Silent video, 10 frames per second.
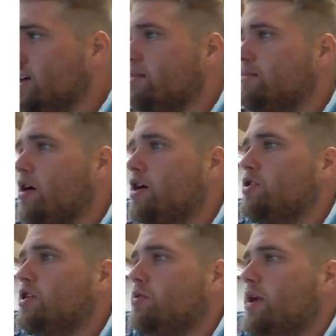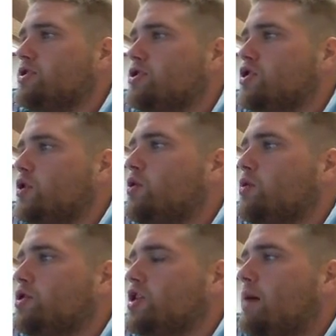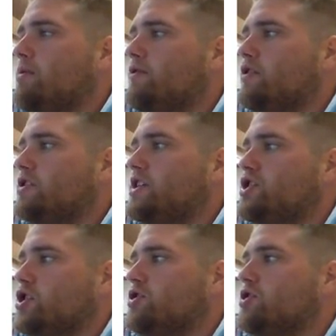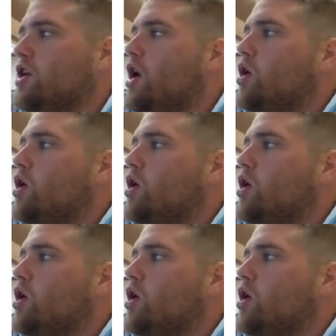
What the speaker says: comparing unit rates. So you are shopping for t-shirts.